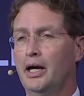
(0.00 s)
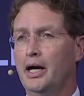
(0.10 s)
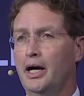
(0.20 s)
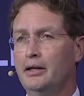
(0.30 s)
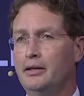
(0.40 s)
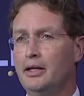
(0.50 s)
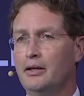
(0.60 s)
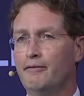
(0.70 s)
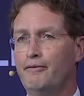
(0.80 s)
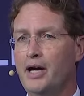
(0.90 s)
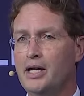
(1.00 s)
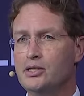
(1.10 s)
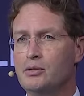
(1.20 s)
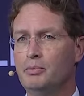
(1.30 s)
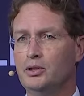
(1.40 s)
I think the
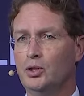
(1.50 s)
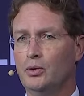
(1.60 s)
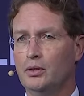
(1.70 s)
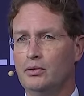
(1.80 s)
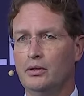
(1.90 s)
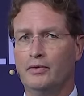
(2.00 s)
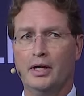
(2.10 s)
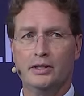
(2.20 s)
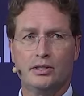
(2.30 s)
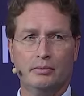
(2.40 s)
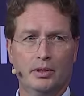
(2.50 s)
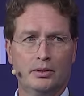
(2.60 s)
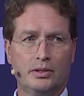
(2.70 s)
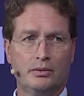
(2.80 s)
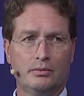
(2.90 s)
vast majority of
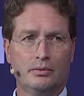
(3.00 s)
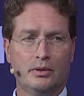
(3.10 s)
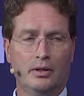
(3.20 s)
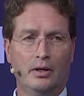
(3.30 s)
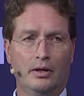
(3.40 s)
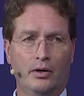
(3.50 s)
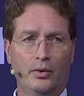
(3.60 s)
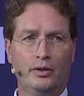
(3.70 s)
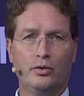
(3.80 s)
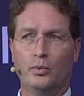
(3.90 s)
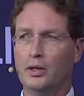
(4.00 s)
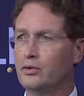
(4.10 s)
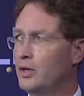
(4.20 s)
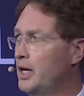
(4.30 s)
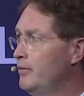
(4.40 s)
customers are going to
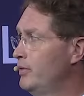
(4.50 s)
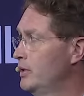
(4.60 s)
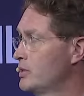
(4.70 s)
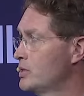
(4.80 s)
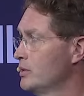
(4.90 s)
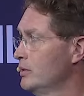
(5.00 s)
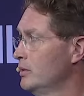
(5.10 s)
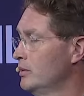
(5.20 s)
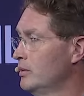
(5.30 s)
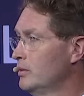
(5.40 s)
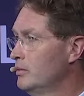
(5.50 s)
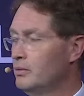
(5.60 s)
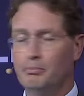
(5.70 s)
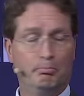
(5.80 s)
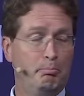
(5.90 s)
want to have this
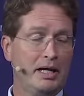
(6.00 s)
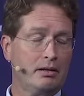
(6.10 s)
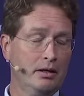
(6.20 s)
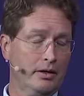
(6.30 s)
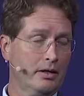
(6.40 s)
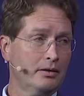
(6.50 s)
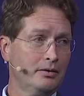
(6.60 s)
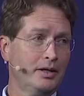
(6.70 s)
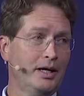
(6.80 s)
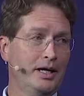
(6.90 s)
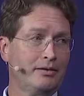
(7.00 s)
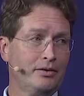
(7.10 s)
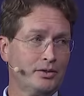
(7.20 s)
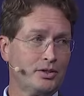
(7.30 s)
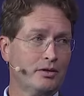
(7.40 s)
butler
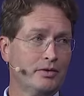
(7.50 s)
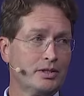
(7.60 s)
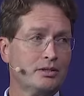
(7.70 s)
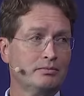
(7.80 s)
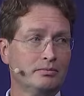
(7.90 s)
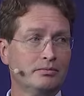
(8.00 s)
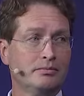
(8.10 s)
at their service.